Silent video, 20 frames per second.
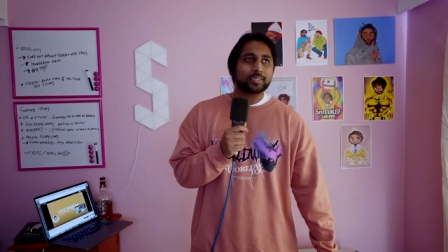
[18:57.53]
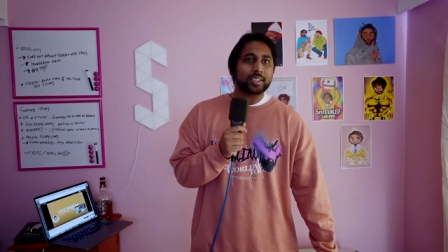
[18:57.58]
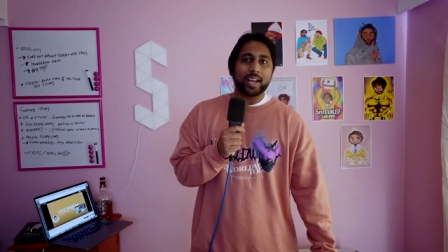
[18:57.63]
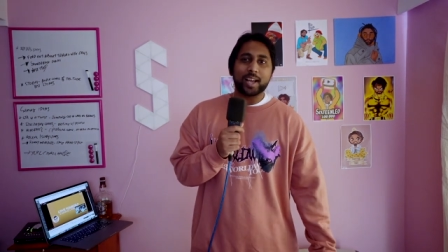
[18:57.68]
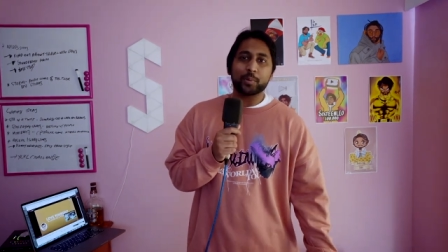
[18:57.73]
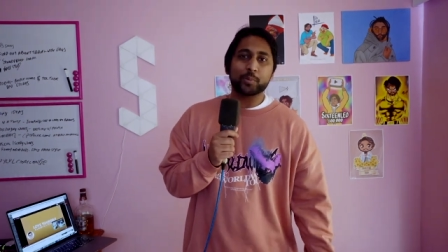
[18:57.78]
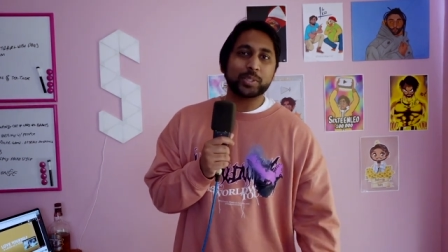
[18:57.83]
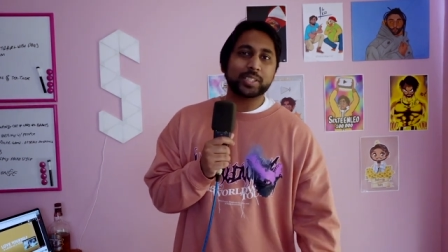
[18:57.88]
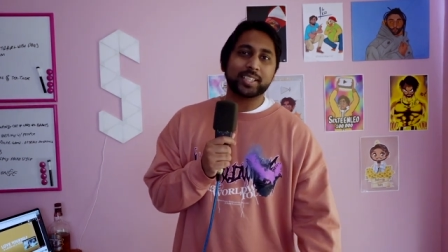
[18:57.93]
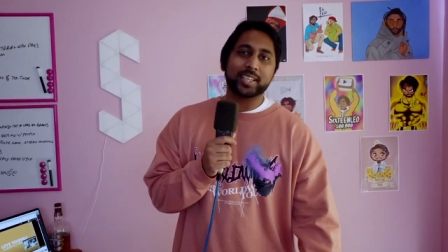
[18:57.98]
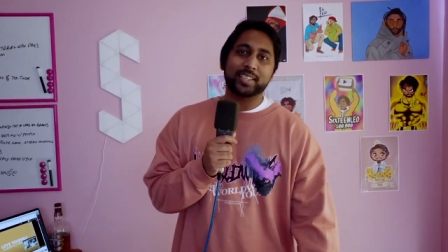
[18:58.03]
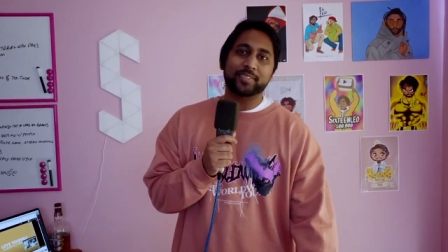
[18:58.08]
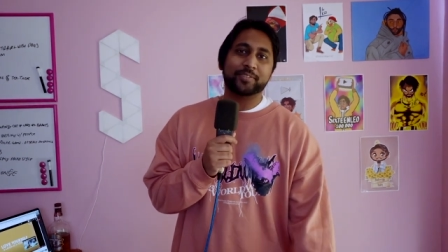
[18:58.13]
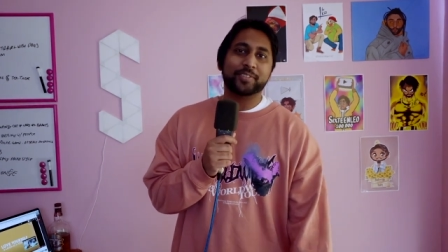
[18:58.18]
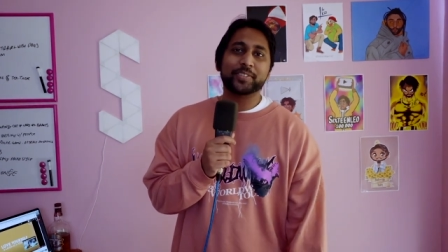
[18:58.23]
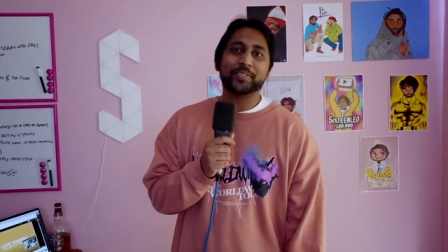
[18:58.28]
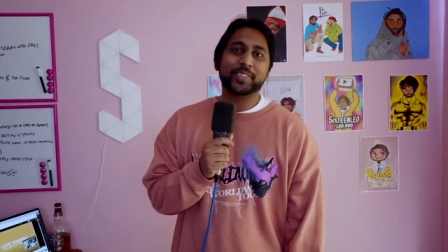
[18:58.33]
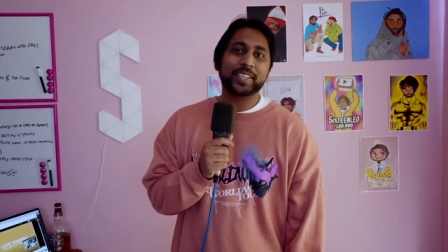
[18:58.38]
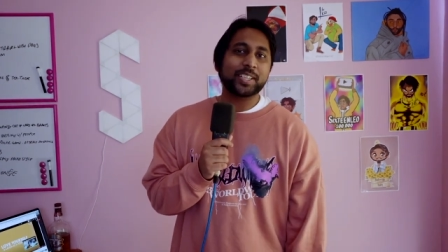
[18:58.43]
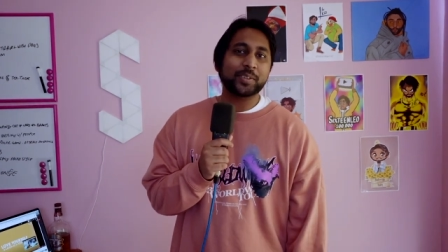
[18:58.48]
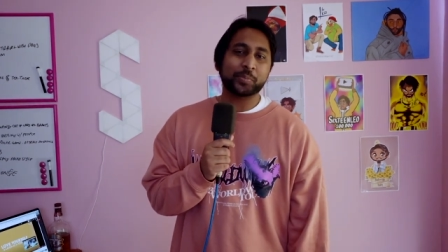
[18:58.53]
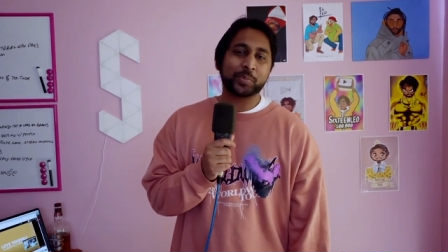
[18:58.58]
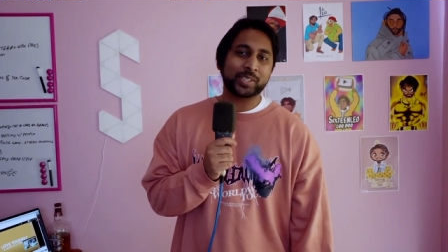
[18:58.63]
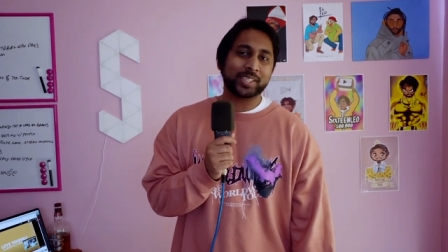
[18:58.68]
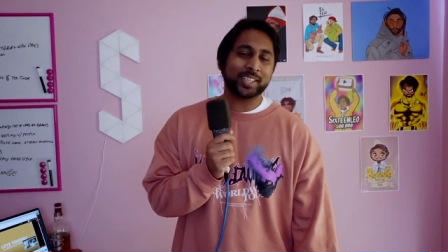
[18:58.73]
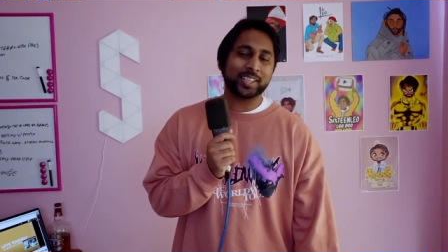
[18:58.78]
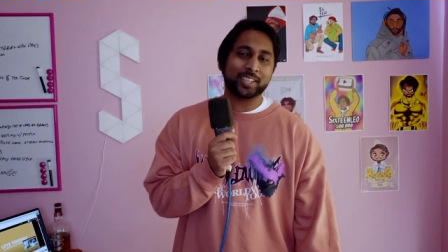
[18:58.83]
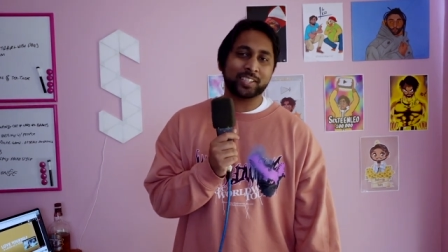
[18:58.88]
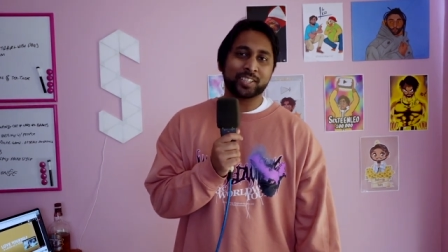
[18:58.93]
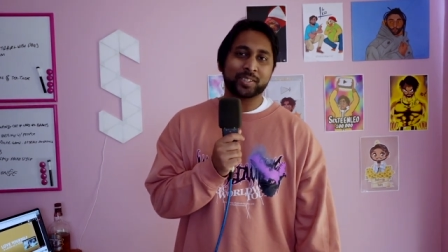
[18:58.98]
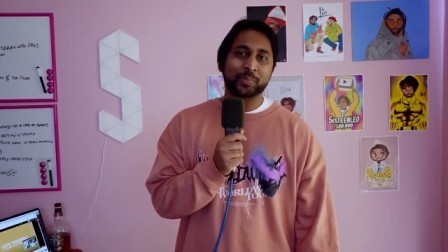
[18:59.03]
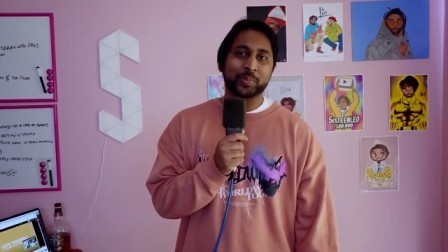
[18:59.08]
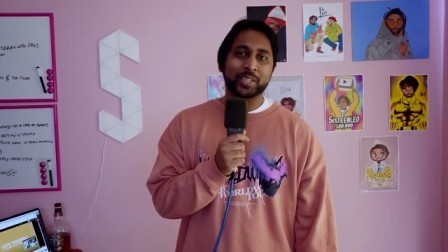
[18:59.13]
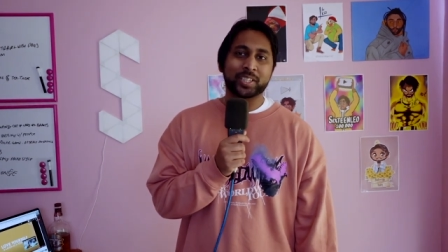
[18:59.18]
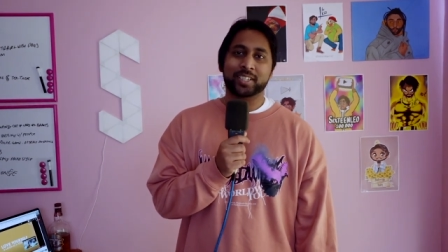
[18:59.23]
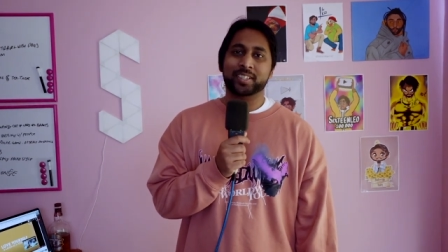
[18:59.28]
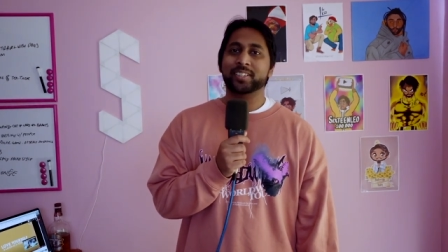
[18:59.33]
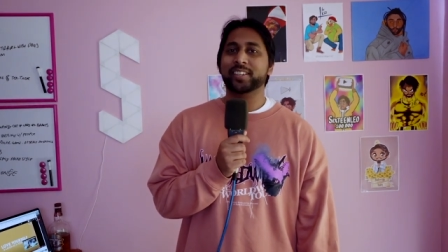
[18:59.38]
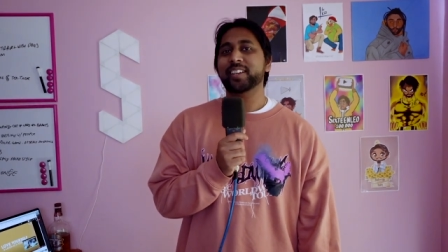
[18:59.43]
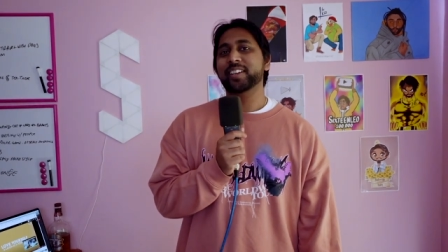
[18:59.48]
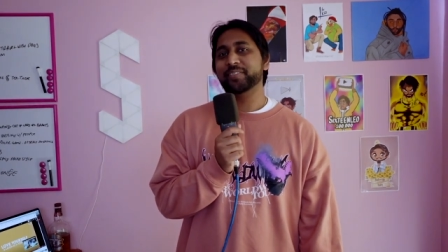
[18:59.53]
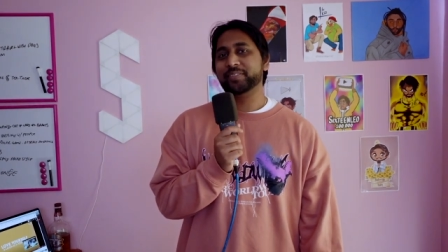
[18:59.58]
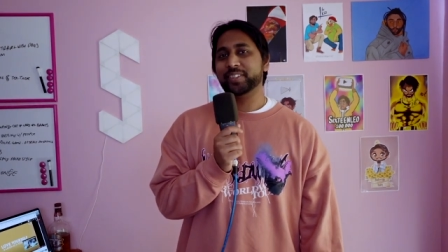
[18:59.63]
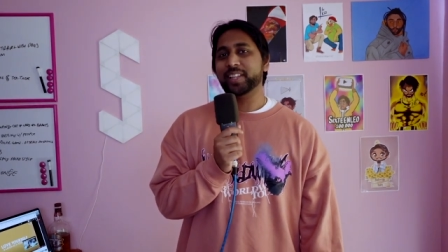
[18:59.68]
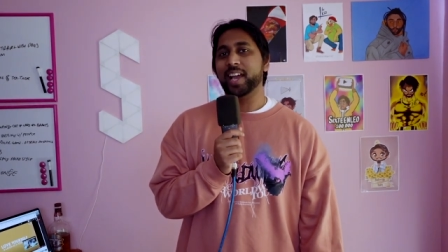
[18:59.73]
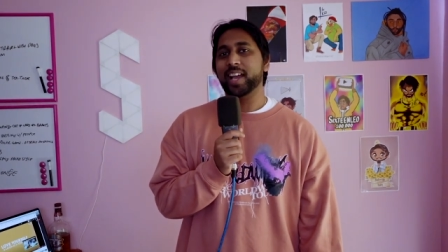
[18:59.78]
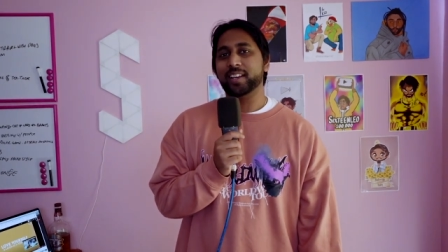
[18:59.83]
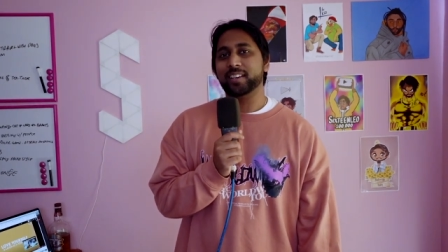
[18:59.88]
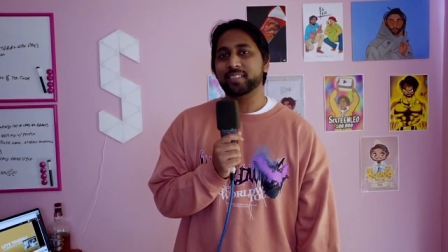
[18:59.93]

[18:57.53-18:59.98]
I would say fifteen percent of the burger, if that.